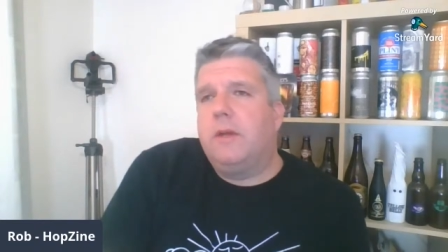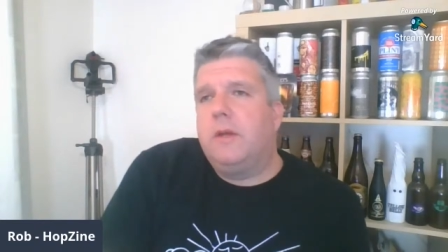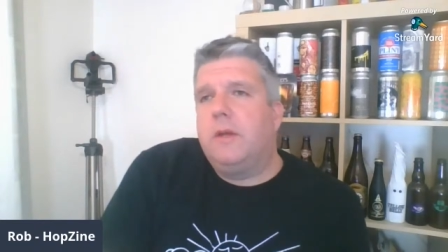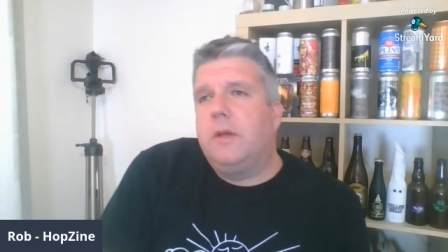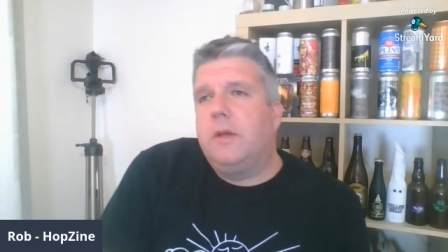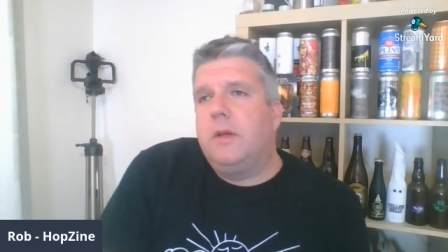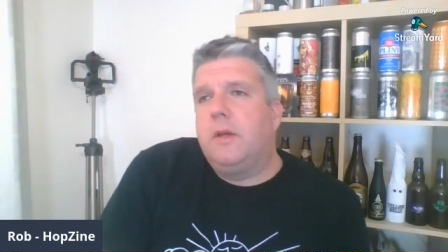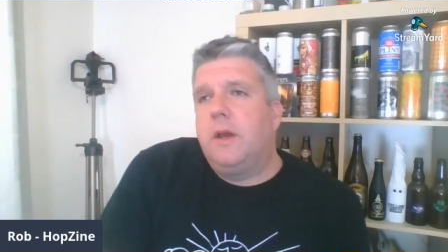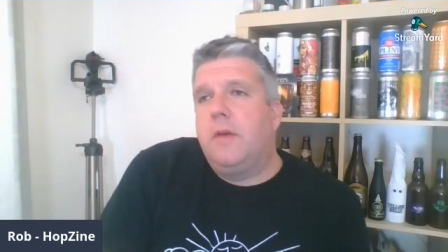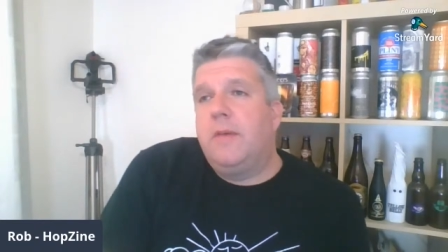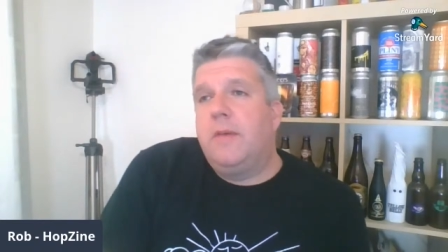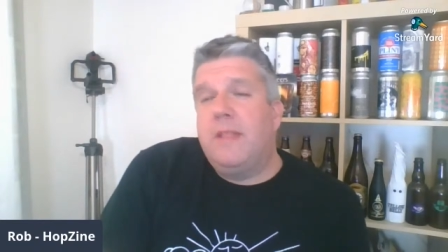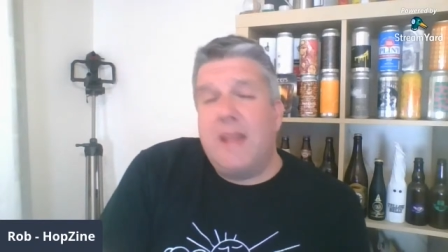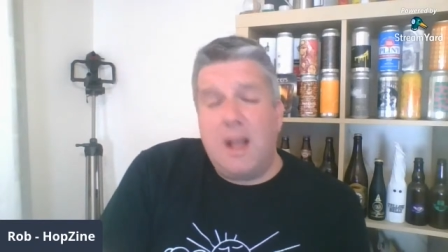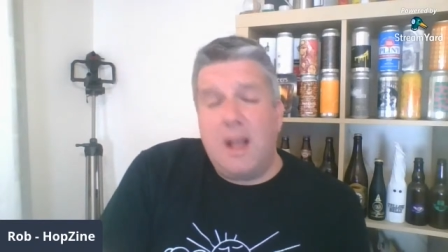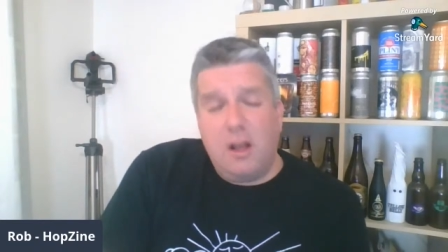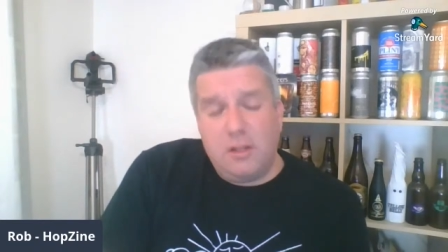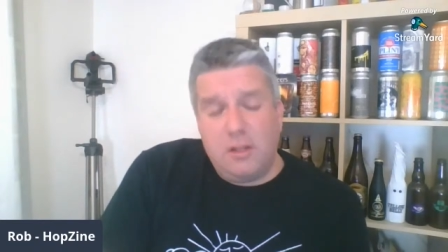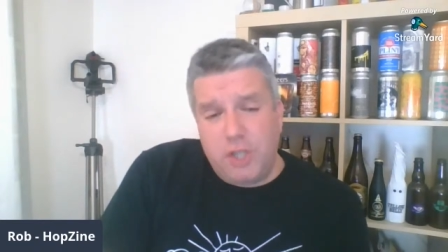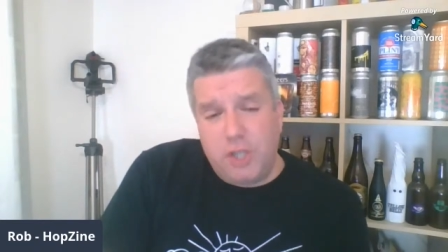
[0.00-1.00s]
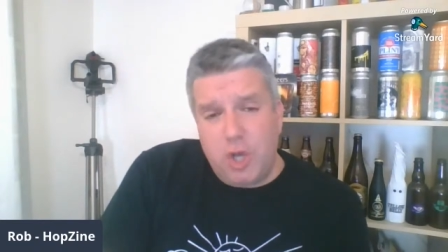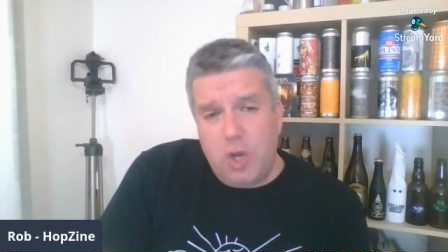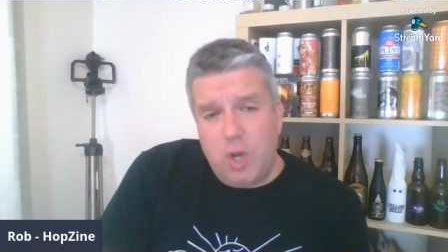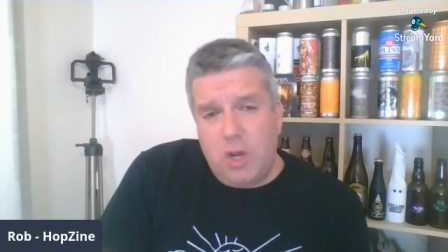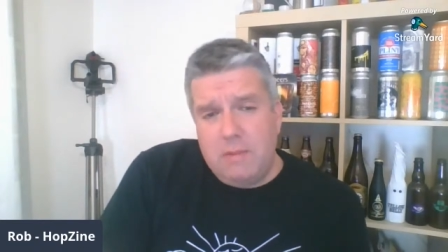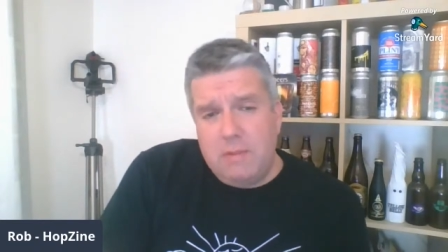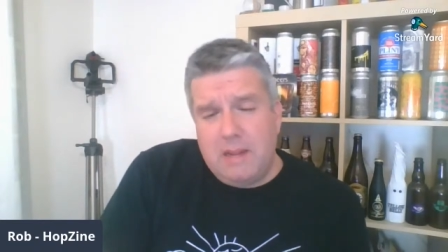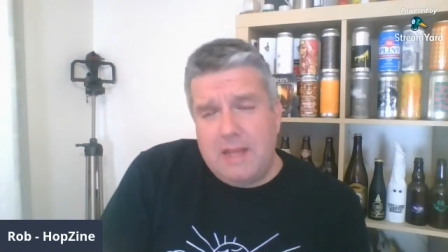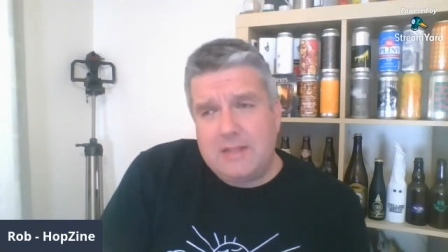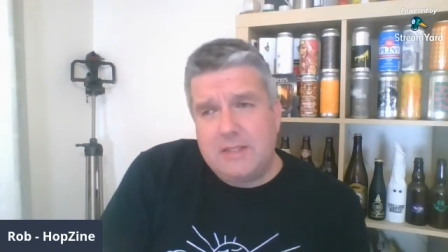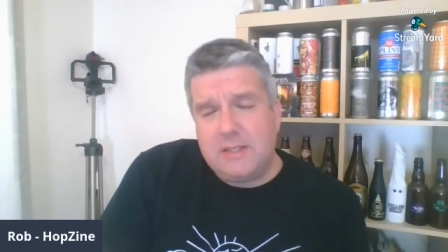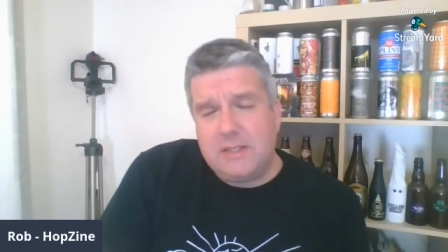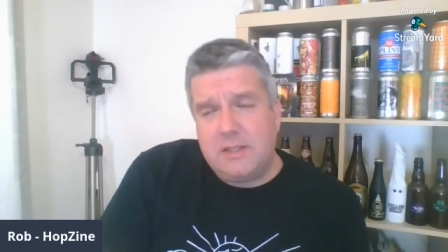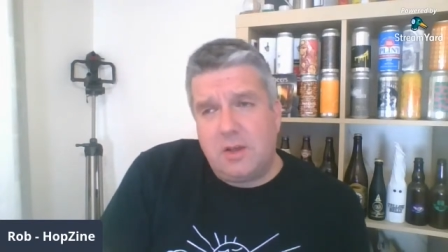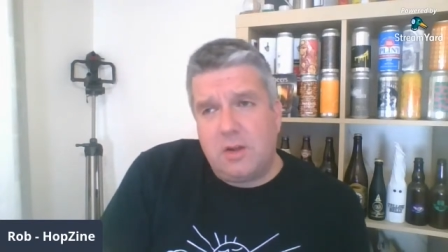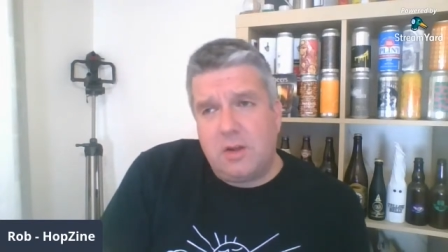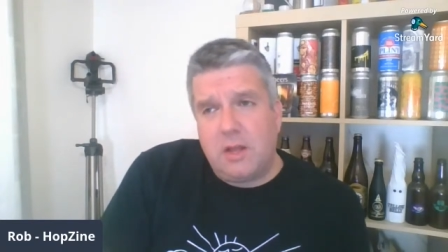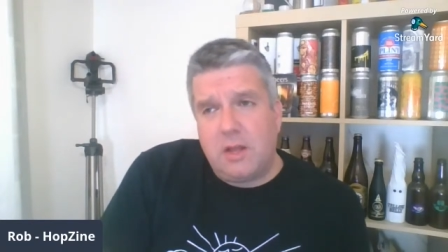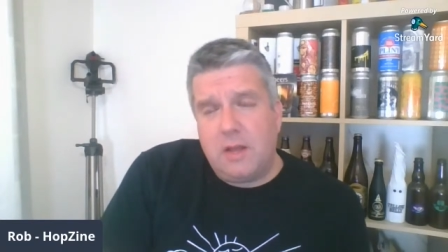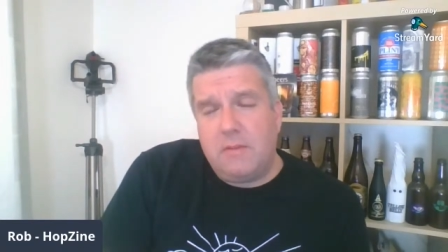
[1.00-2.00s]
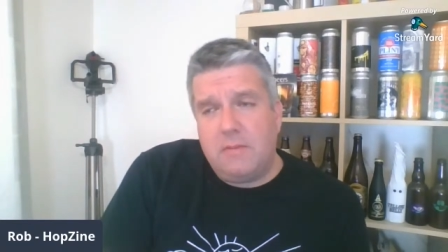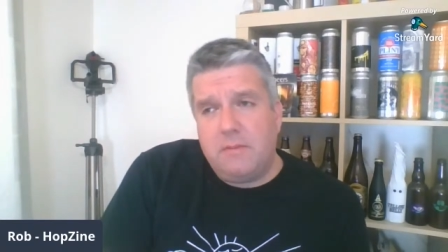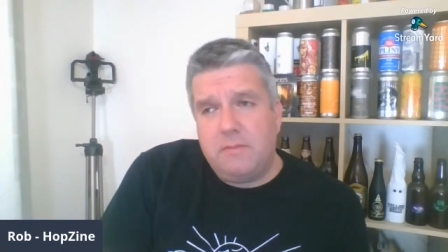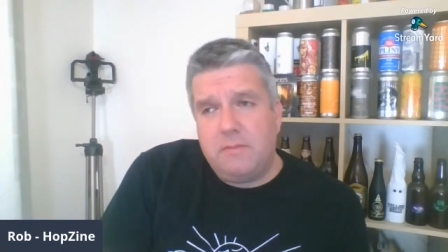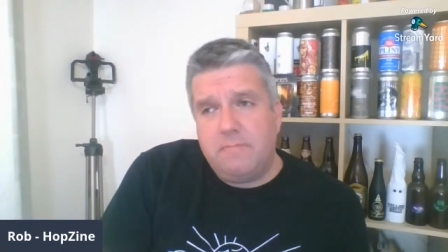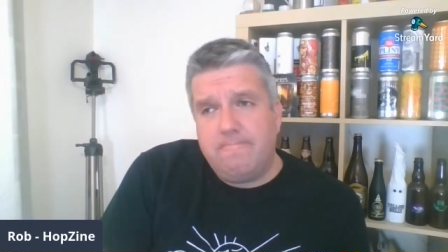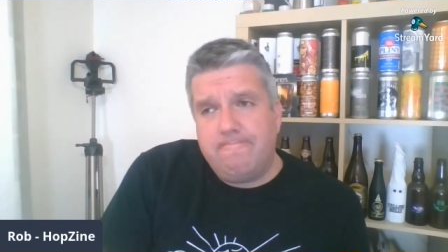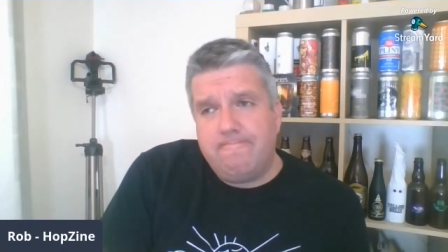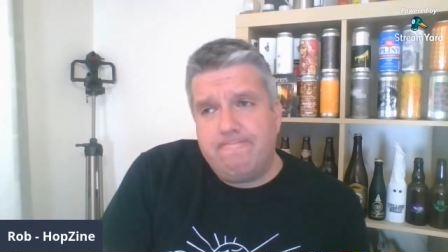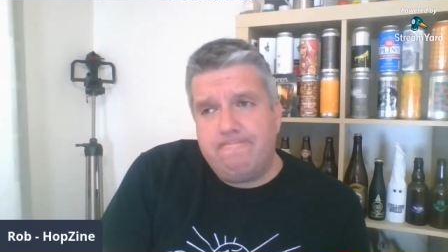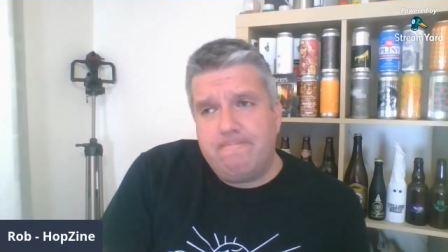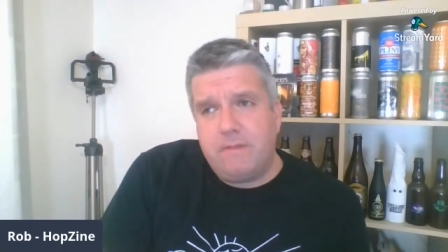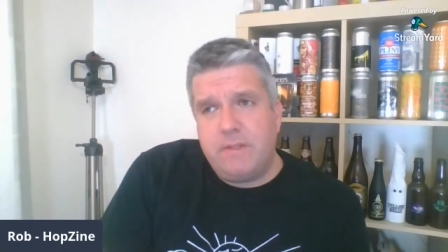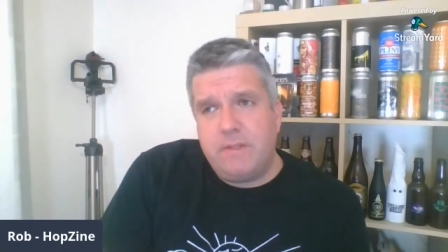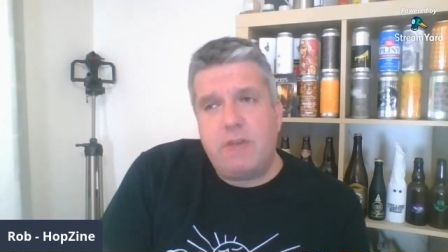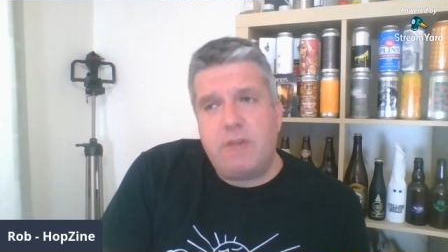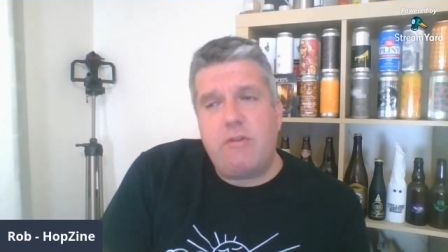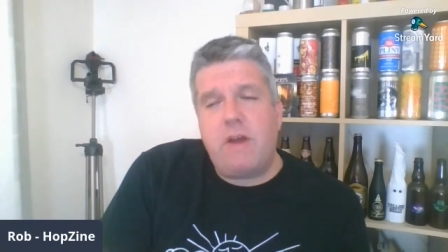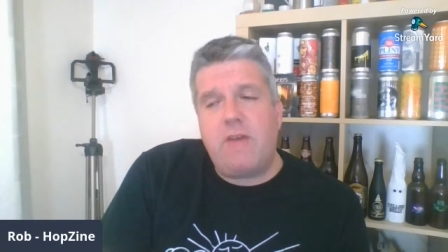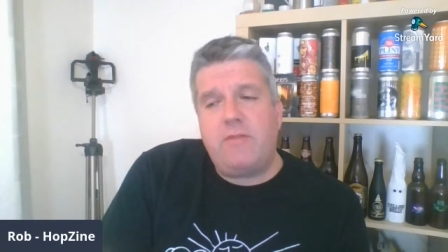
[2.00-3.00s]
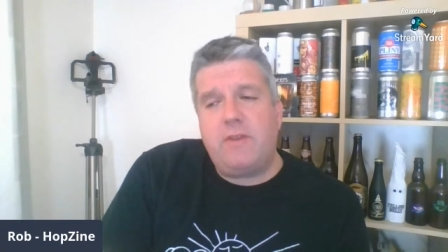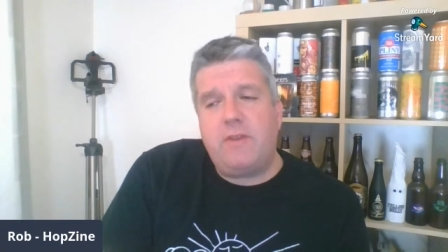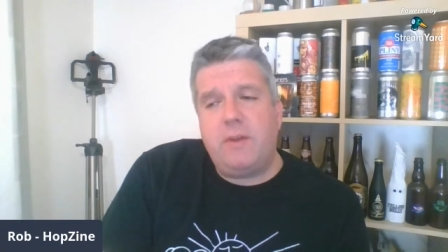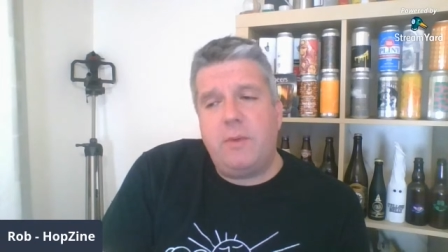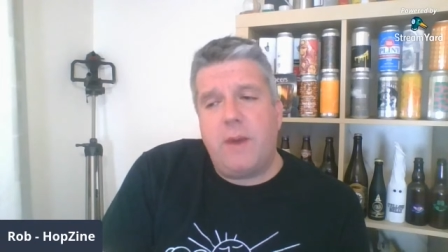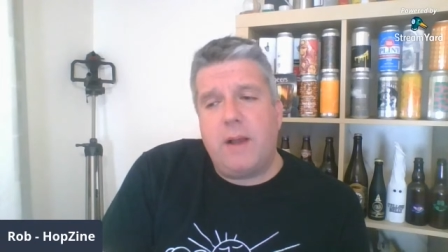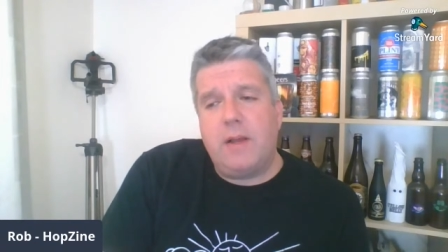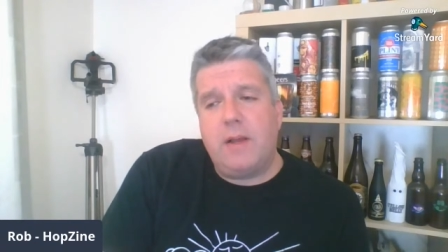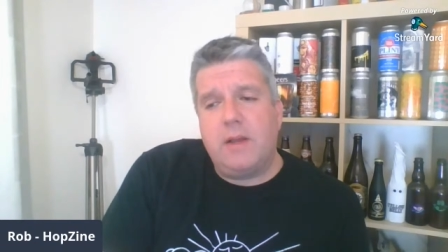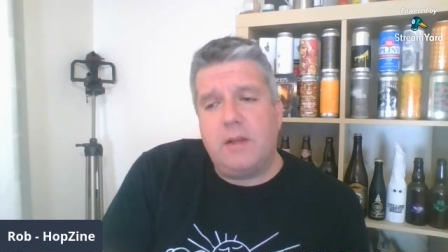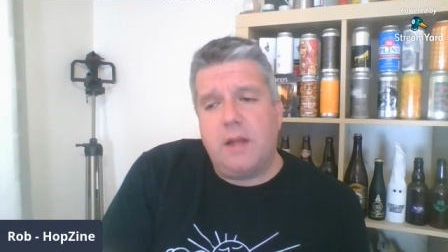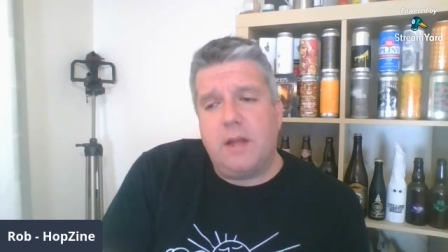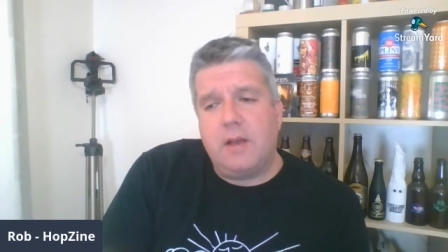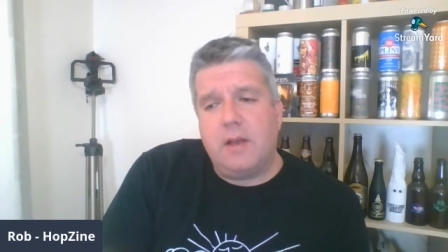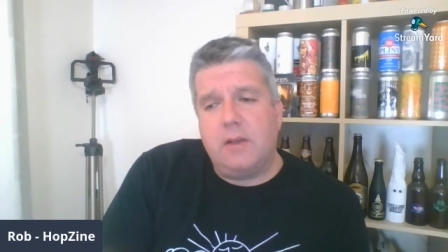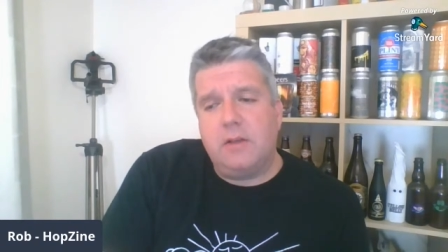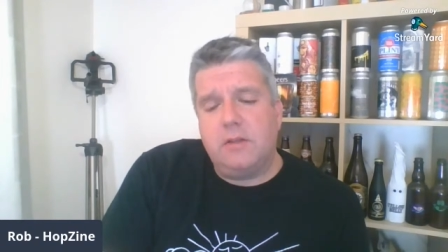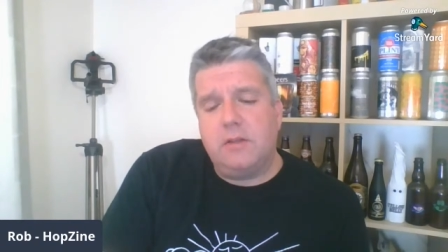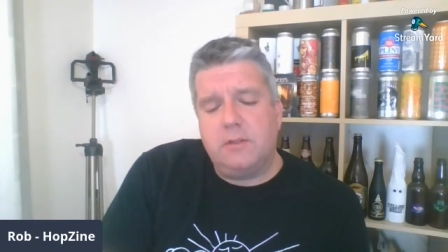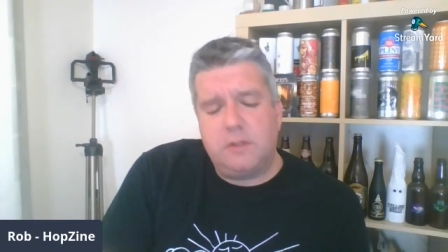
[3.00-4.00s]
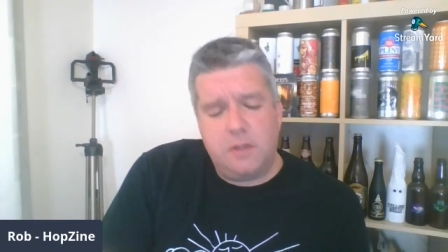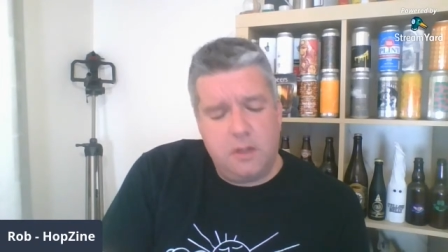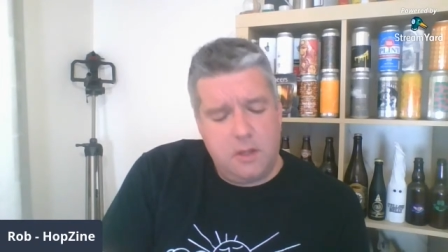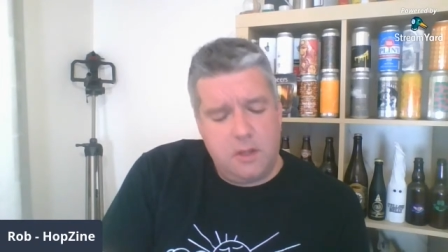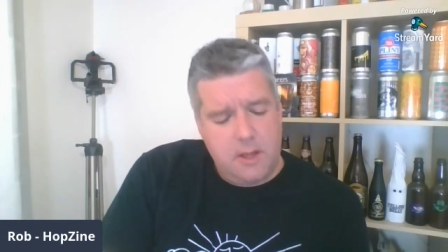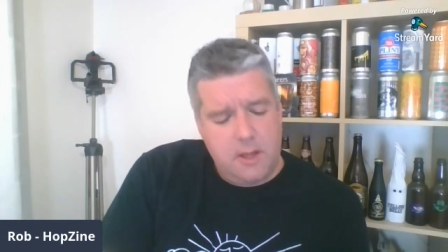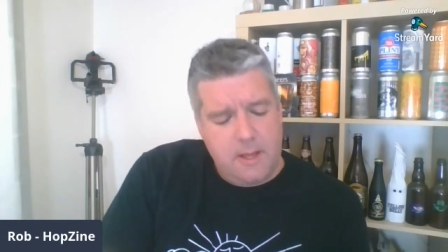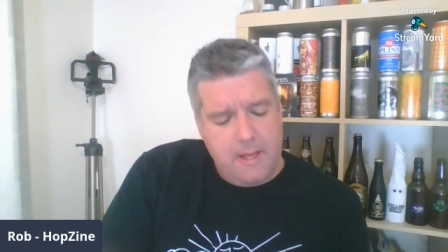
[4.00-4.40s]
I think they're called Tulip glasses, oddly, but the crafty wanker like us.